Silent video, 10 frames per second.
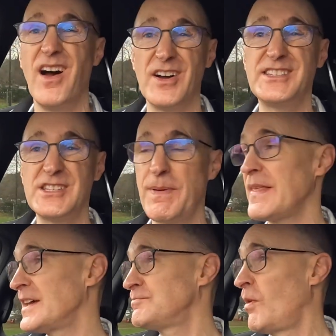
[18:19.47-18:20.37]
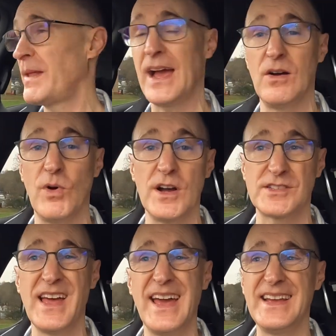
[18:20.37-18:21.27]
I suspect that's probably how it
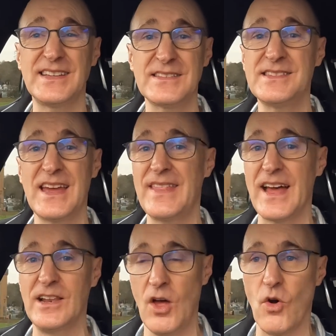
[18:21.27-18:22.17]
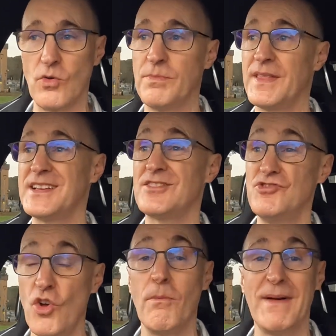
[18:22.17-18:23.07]
works. It doesn't take that long, but
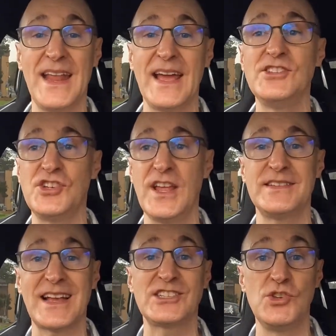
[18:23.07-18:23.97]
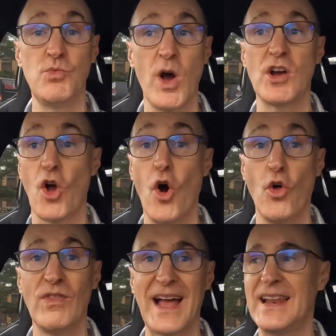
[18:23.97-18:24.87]
not many engineers actually work
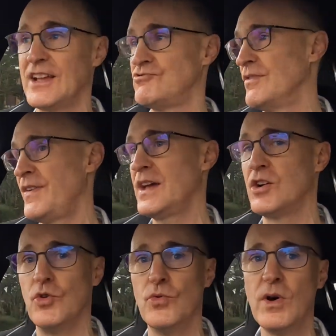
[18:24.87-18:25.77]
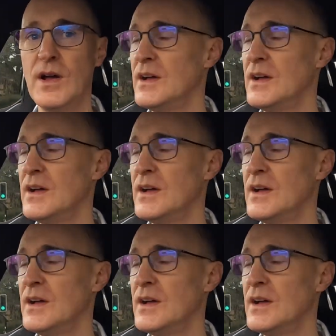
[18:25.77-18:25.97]
on that electric vehicle,